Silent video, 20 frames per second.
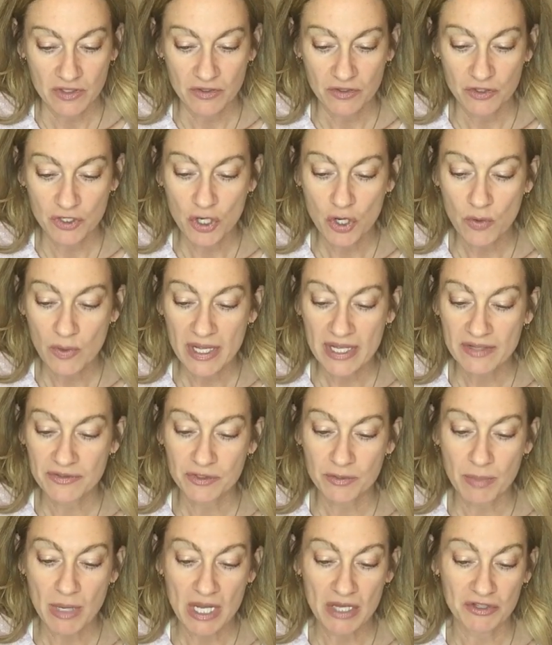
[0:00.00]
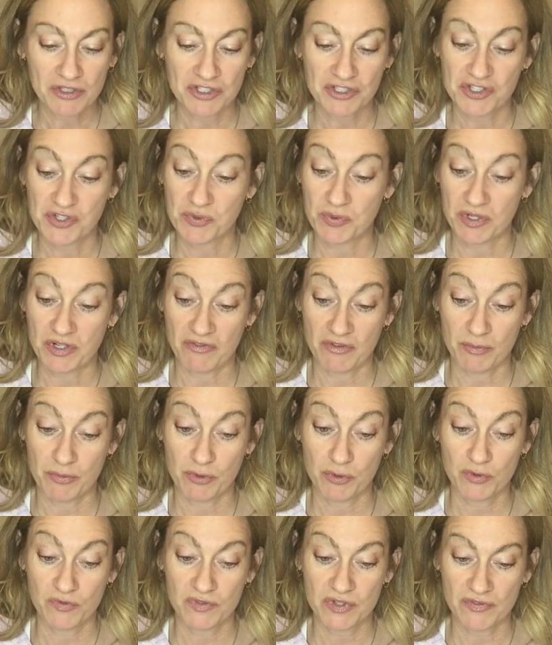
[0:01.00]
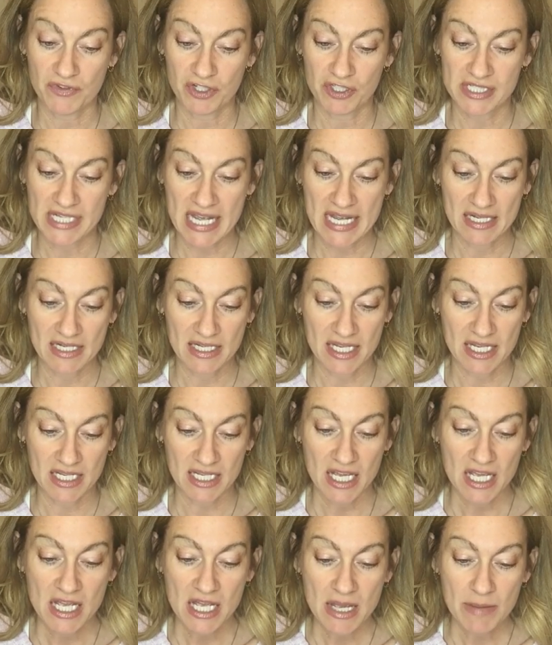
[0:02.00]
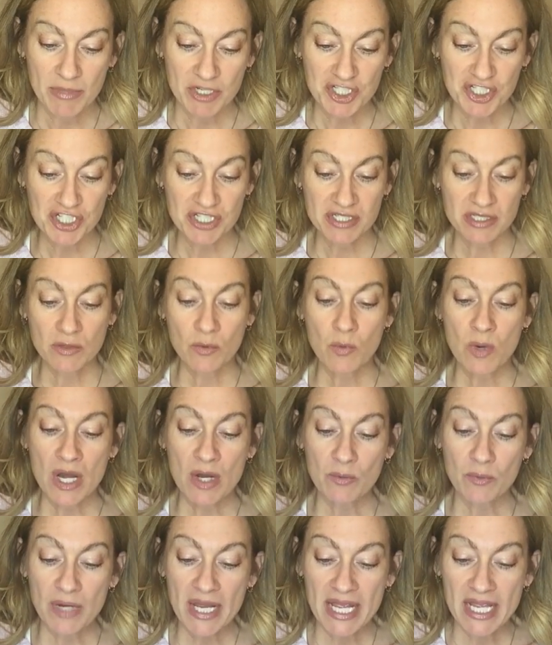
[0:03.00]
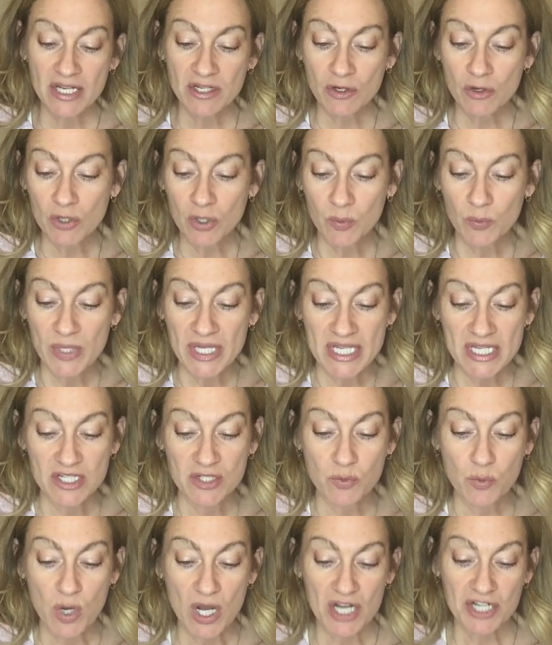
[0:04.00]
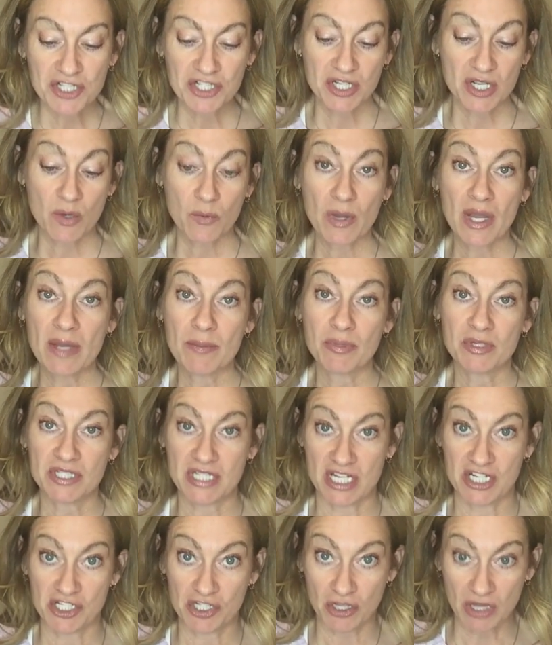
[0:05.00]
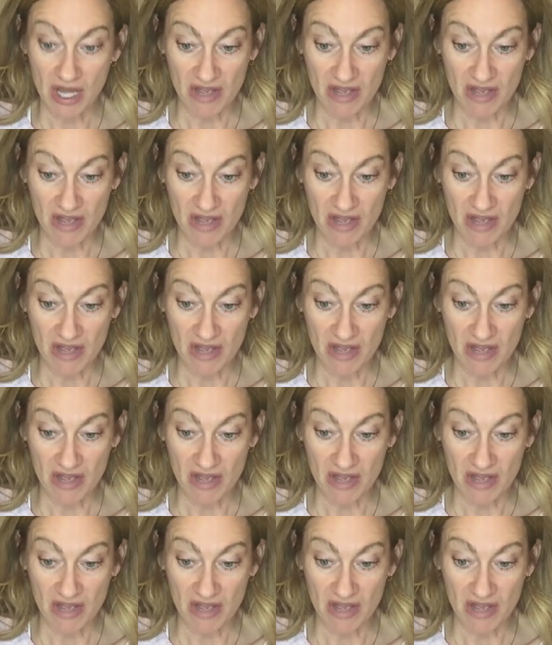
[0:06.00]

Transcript: No anthropologist would have approved of her technique, but she didn't want rain or wind washing away potential